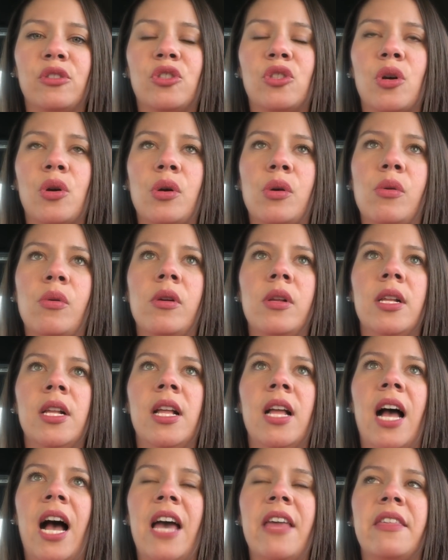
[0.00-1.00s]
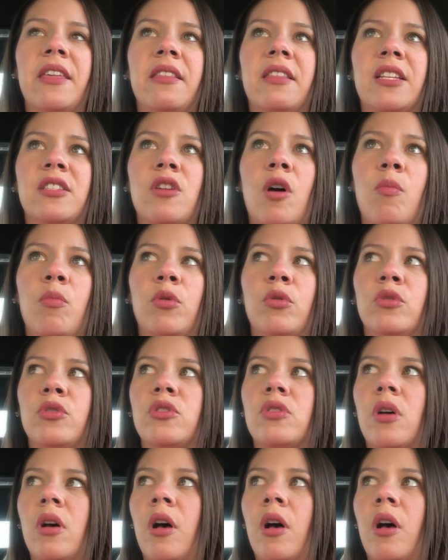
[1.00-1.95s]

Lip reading: So I think that's almost